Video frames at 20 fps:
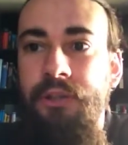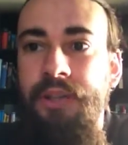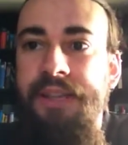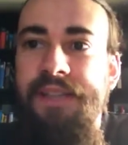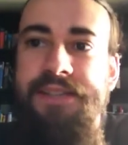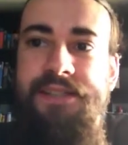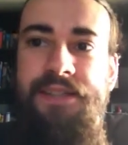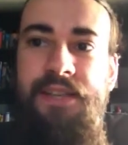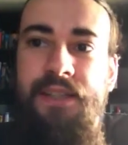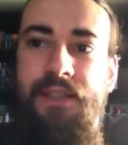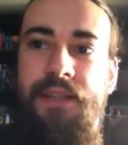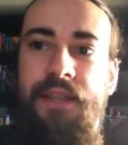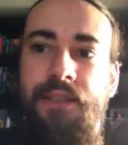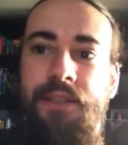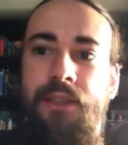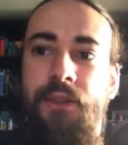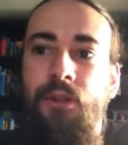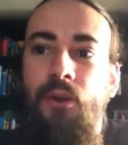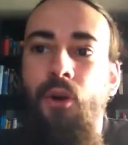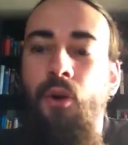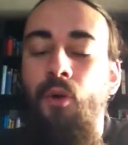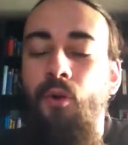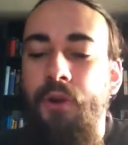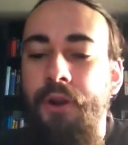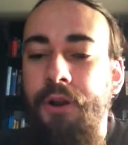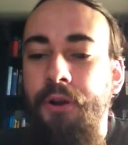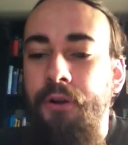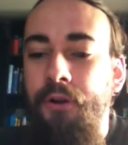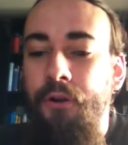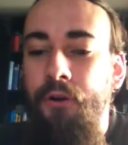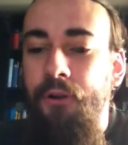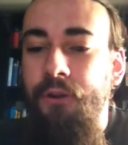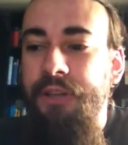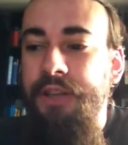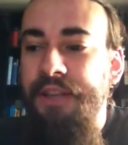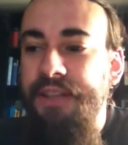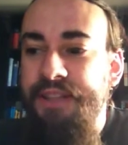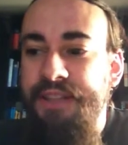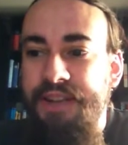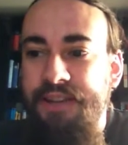They think that they know it all
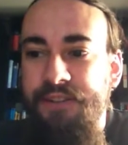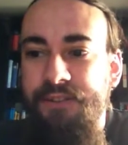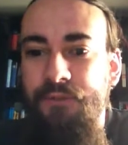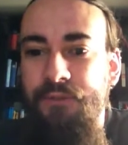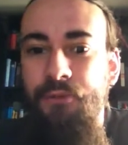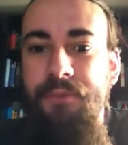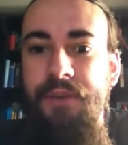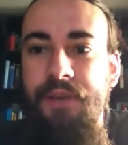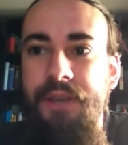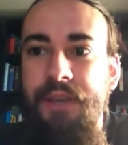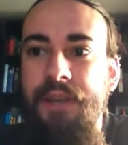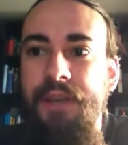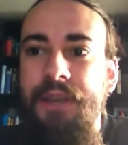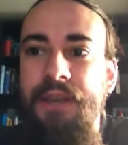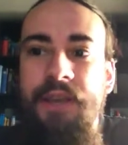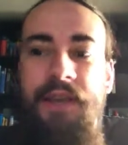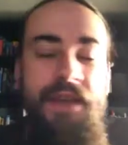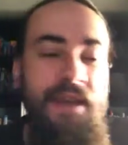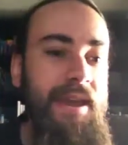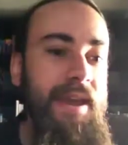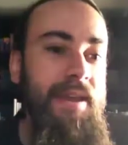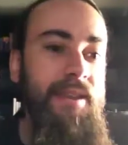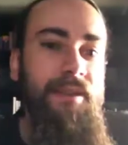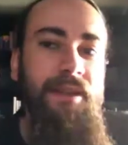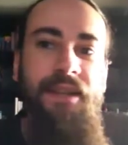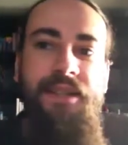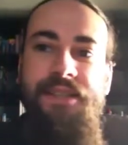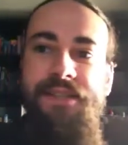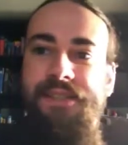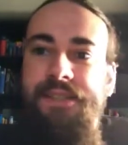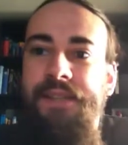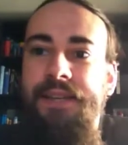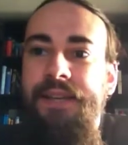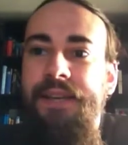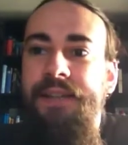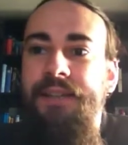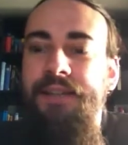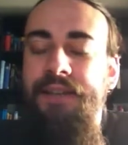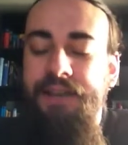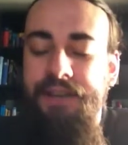that there's to be, and that's
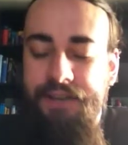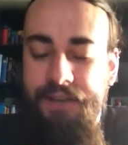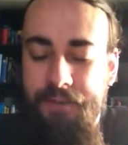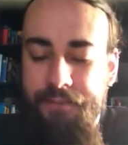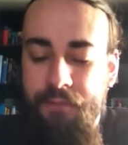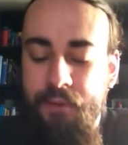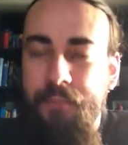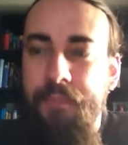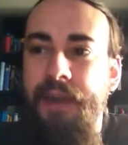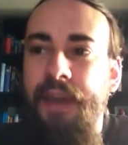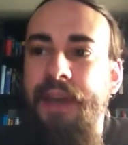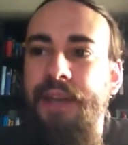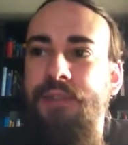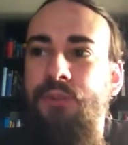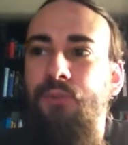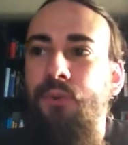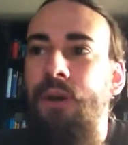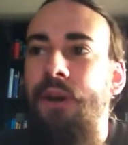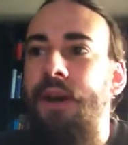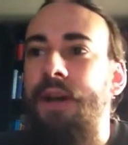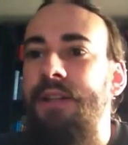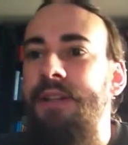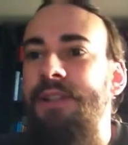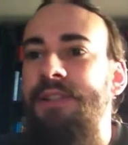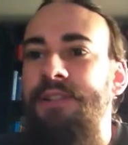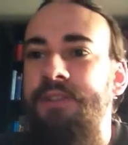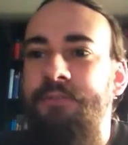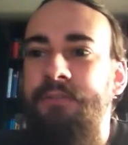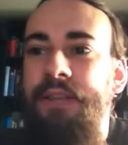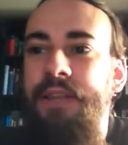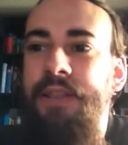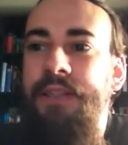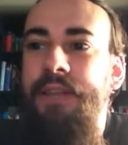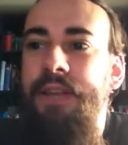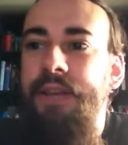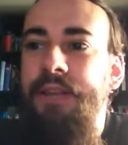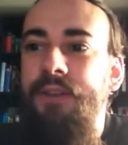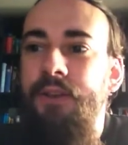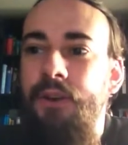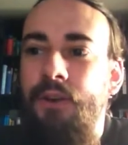it. I'm the best one and stuff like
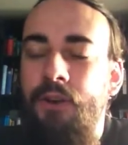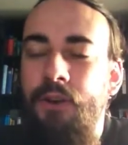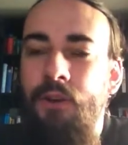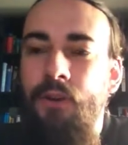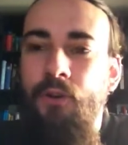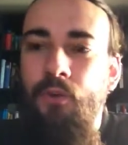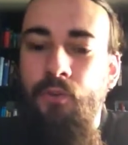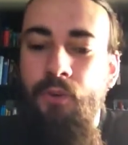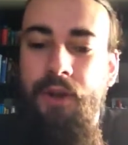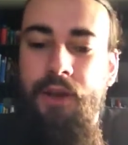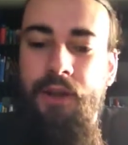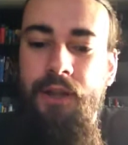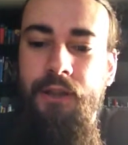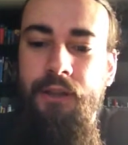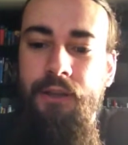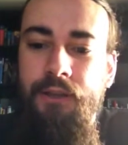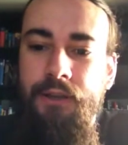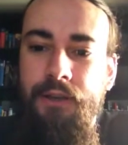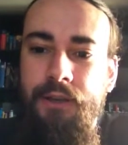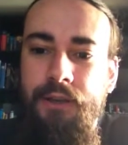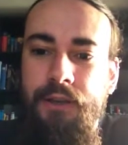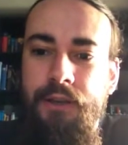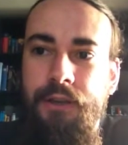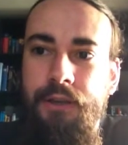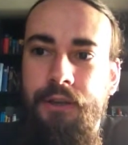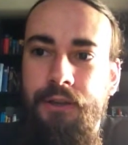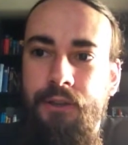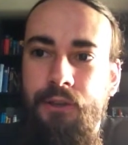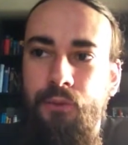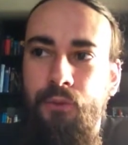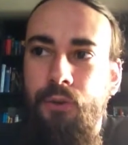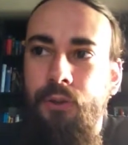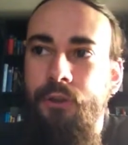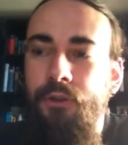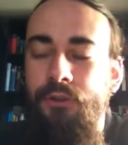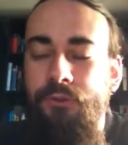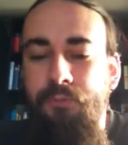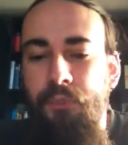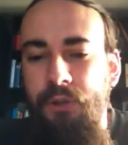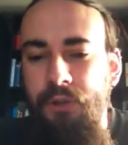that. Well, uh, to all
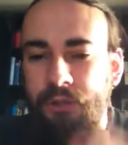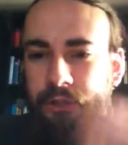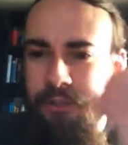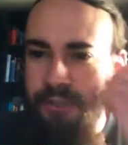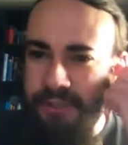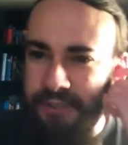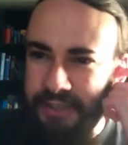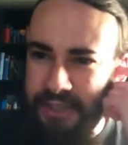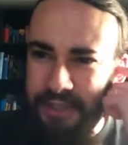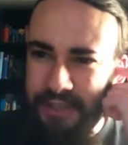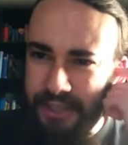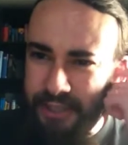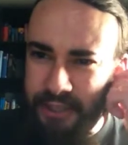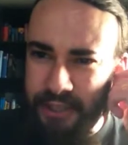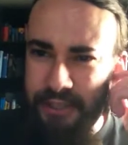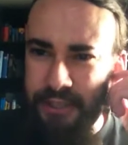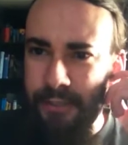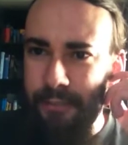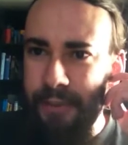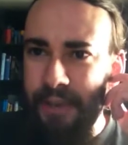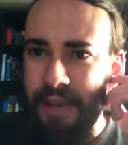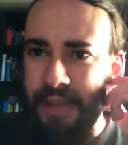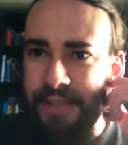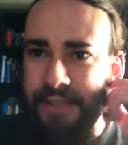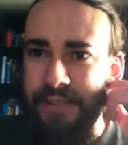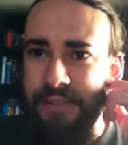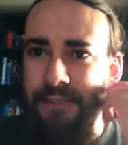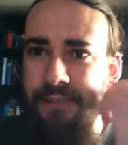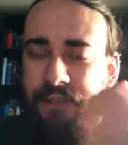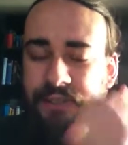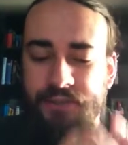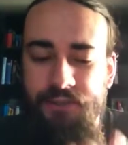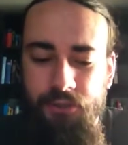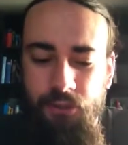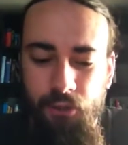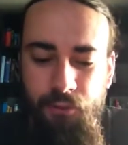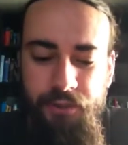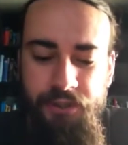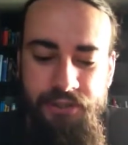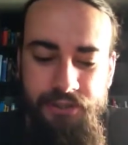those polyglots who think that there's the best, there's
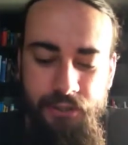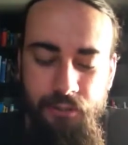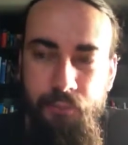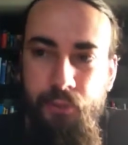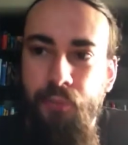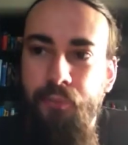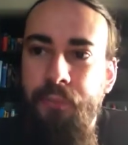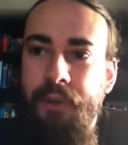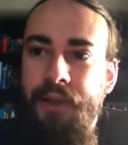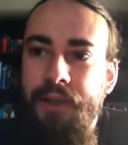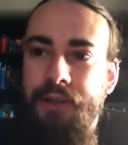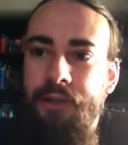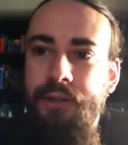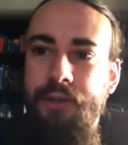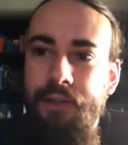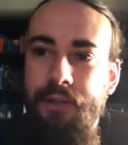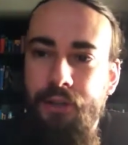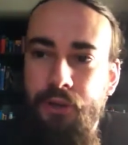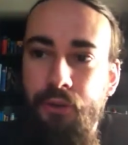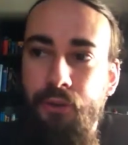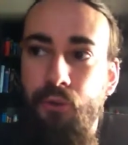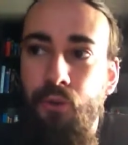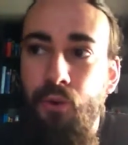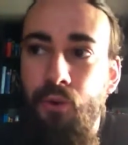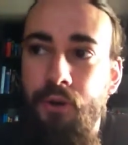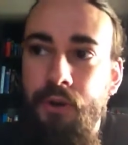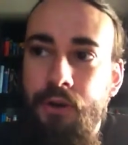always someone better than you.